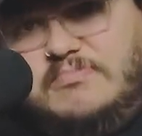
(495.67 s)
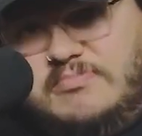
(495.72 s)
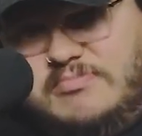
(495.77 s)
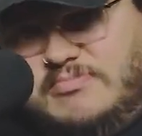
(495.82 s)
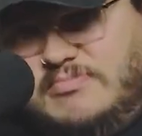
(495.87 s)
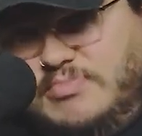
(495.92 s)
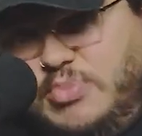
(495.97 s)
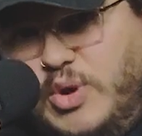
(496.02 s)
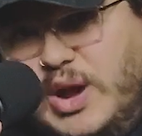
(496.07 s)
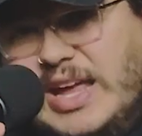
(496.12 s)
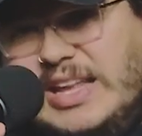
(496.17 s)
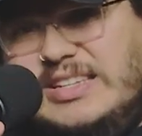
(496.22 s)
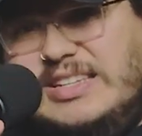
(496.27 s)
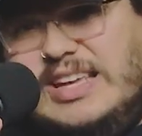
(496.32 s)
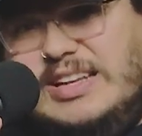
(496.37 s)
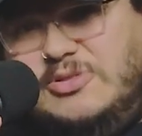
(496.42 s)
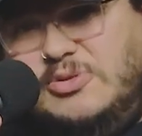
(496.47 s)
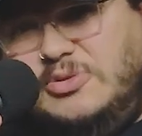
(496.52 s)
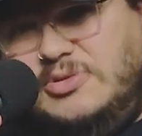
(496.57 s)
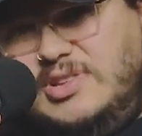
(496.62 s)
brain
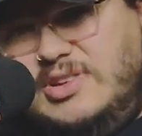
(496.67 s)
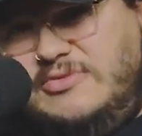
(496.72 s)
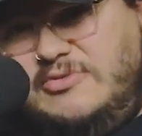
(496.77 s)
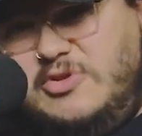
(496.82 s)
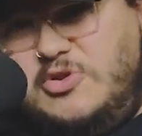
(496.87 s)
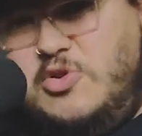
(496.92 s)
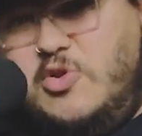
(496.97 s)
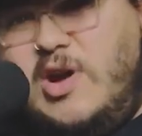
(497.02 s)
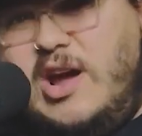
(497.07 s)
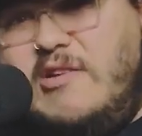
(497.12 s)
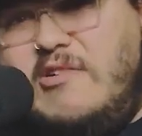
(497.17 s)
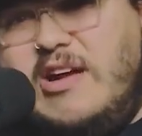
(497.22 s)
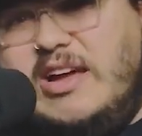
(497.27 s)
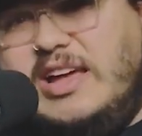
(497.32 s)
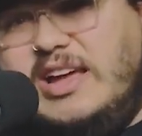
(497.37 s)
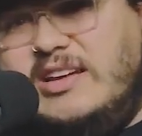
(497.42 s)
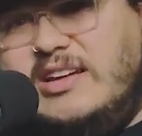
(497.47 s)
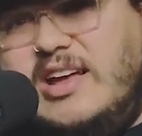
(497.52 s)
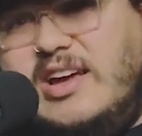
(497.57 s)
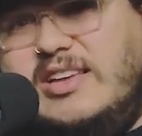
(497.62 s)
tickles of ooh i
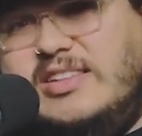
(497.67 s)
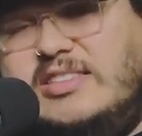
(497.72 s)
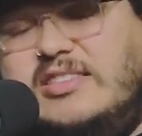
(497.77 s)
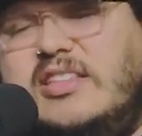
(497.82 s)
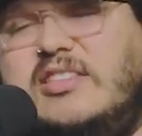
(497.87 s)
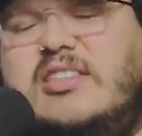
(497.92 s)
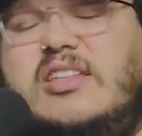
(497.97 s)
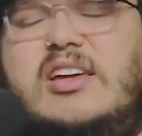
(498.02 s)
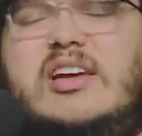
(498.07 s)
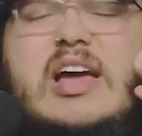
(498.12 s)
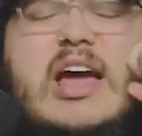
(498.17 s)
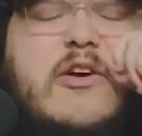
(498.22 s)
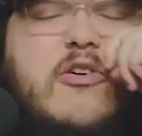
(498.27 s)
recognize the thing i